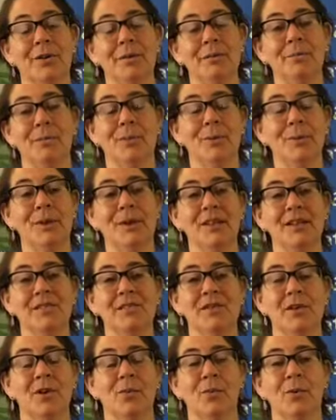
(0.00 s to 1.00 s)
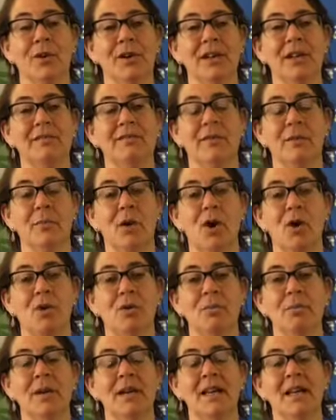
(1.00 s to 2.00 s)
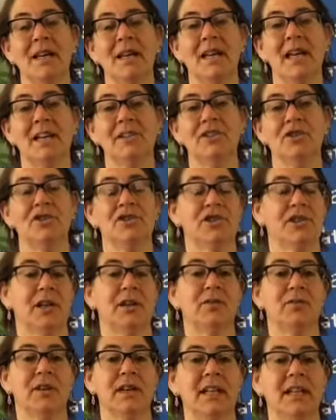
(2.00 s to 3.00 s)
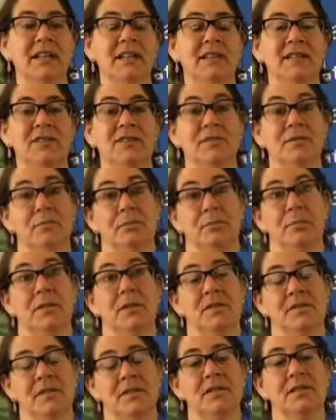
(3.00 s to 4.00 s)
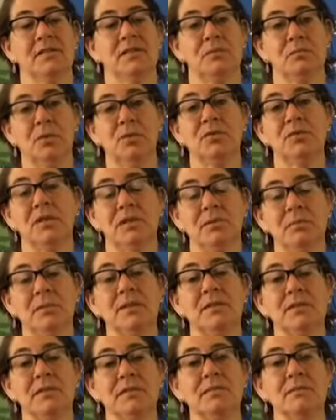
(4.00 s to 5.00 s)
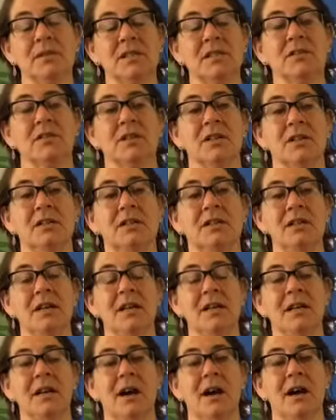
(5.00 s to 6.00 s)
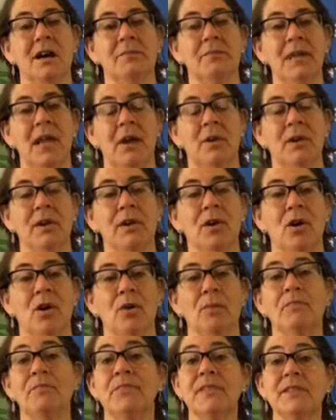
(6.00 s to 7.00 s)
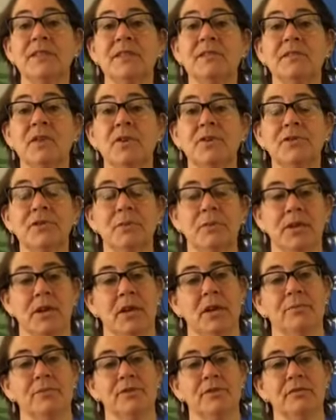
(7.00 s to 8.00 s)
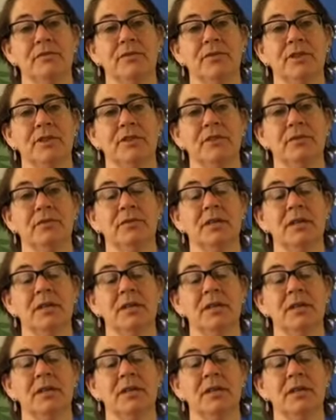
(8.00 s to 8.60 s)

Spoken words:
employees are working from home and you're generating this business, mostly business material now at home, this is also an option for you.